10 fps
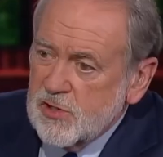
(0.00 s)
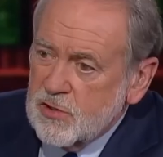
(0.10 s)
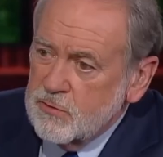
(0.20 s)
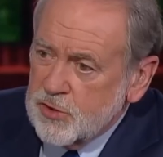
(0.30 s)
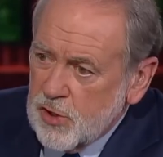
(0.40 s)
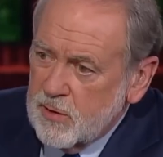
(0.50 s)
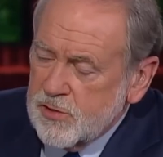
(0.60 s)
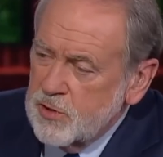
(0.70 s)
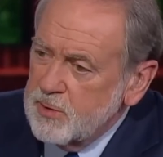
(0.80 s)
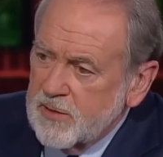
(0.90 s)
school choice,
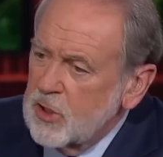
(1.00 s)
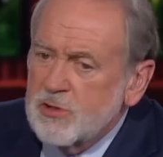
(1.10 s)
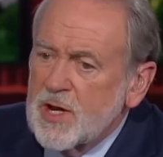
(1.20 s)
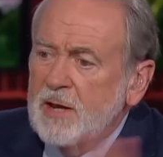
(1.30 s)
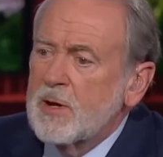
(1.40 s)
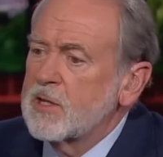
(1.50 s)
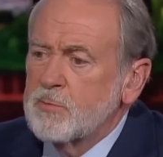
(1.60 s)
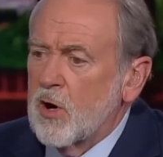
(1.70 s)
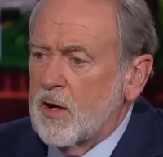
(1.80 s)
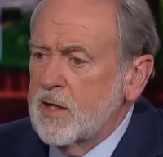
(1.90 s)
who believe in you, it's not about the
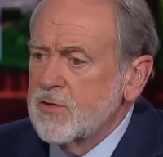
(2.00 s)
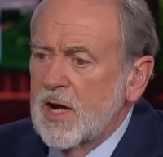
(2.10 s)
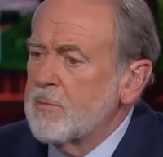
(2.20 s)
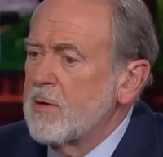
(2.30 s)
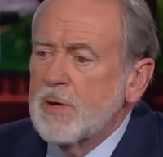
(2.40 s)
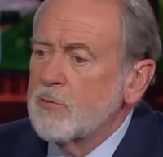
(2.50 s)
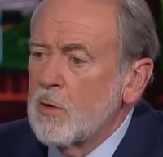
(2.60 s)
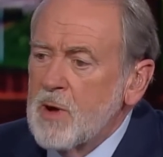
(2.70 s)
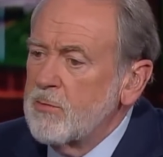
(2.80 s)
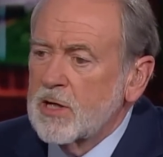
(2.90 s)
party. It's not about being
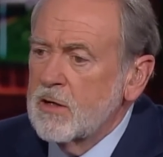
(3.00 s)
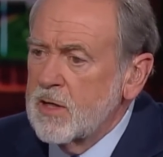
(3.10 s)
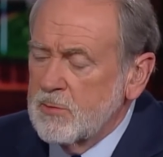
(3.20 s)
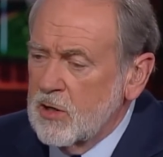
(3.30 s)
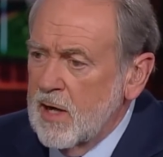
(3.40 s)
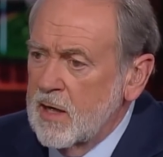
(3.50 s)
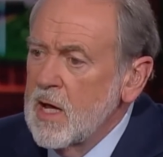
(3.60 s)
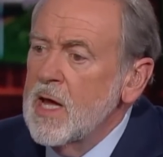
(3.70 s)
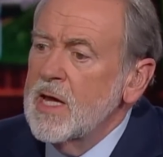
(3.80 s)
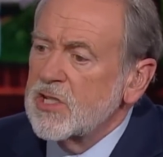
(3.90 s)
Republican or Democrat.
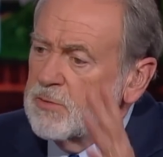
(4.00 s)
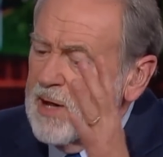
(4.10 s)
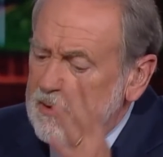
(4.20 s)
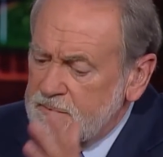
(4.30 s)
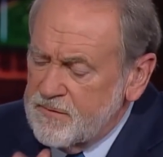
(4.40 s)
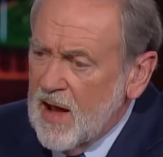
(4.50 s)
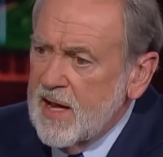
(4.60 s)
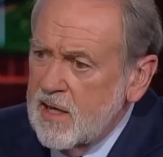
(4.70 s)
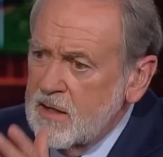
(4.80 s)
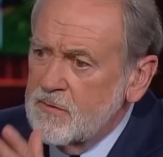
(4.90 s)
It's about
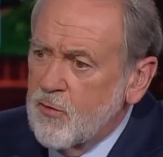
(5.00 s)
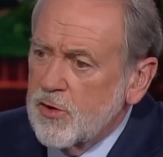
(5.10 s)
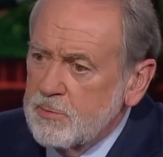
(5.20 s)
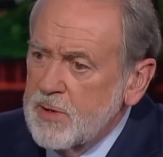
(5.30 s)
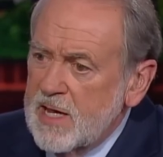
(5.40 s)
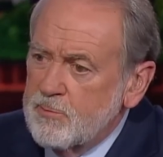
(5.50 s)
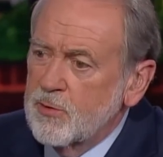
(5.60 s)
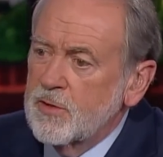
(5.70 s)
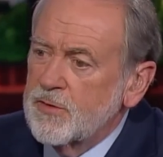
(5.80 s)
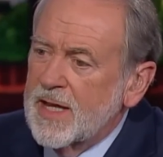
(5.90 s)
fighting for the
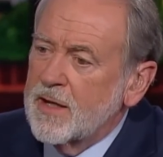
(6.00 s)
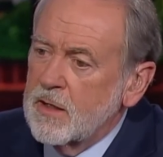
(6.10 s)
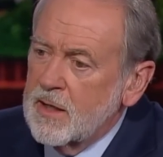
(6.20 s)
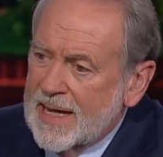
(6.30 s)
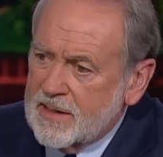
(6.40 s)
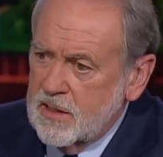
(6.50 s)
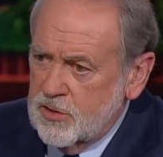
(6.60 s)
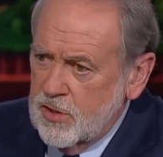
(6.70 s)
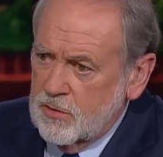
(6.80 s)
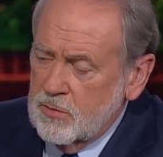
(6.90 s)
people that elected
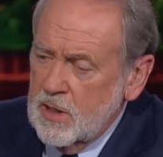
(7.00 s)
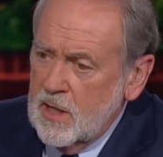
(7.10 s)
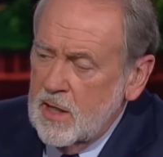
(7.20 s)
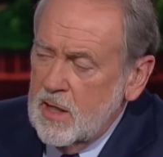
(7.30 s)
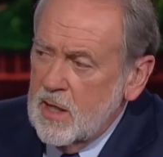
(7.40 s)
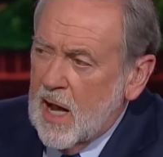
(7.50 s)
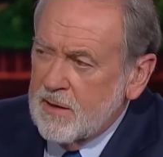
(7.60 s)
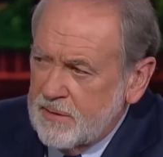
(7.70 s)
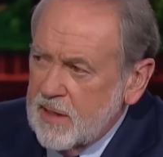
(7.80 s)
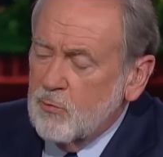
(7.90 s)
you. I
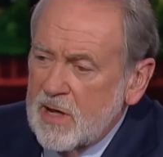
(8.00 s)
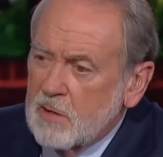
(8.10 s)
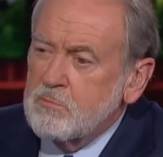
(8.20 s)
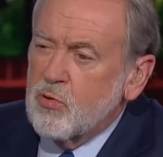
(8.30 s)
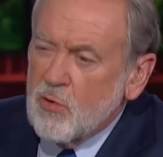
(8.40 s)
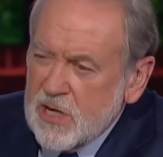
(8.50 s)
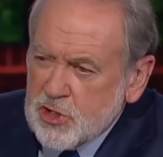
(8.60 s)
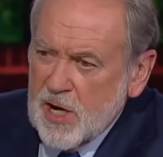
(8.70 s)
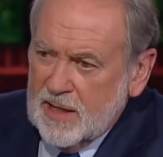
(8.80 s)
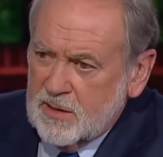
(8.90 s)
think we
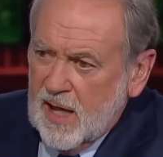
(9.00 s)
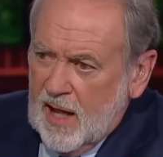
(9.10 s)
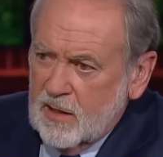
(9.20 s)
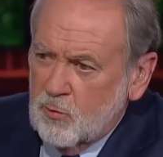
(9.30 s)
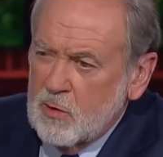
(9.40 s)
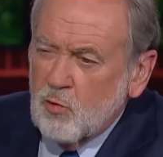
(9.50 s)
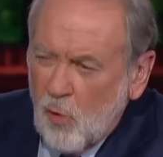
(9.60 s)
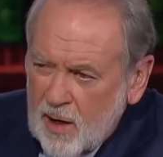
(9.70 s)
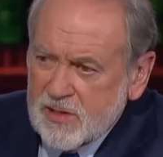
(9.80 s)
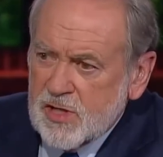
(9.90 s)
appreciate that. We
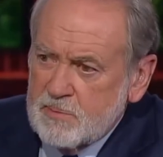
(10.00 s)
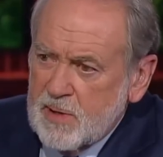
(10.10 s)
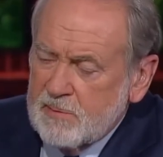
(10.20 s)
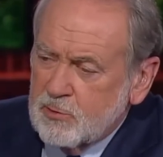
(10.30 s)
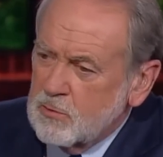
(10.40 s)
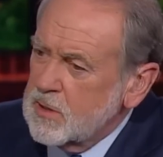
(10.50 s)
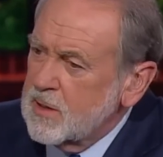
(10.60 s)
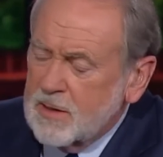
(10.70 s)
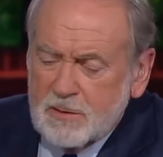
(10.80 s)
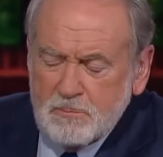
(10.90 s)
want to see people
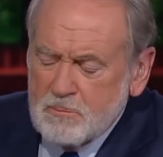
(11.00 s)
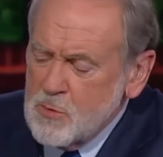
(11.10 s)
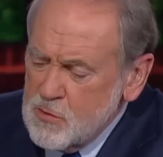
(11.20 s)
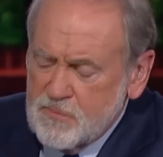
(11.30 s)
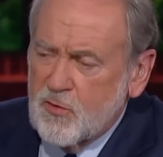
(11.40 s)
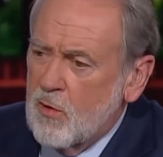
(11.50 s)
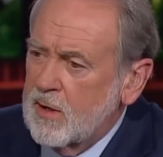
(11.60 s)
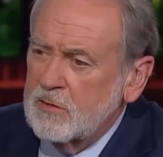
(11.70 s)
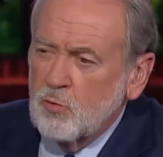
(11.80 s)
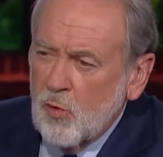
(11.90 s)
move forward
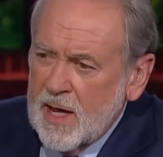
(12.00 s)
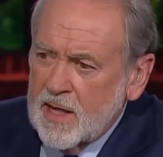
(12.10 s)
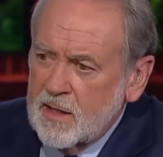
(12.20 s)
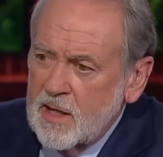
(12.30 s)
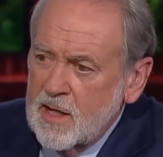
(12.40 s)
and win.